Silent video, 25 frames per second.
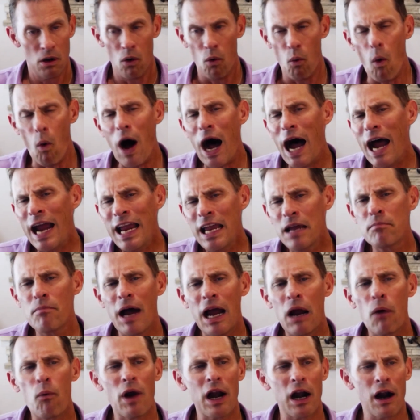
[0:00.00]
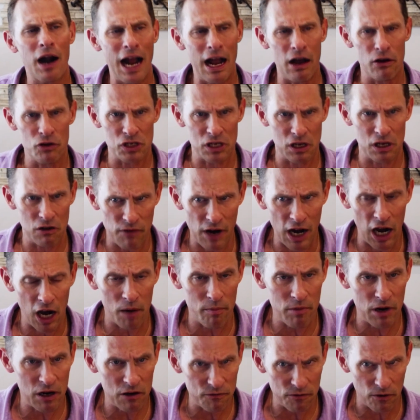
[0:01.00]
Why in my warehouse
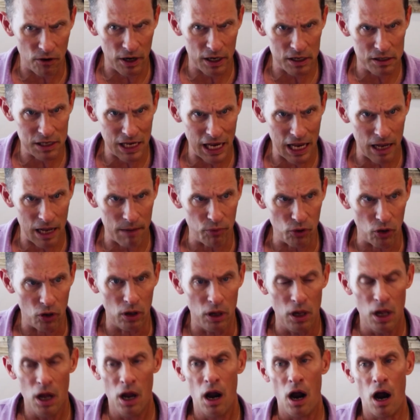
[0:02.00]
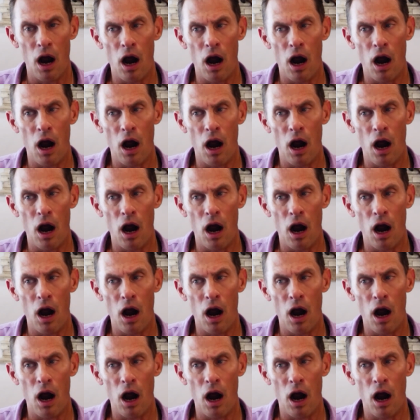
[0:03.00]
environment, for example,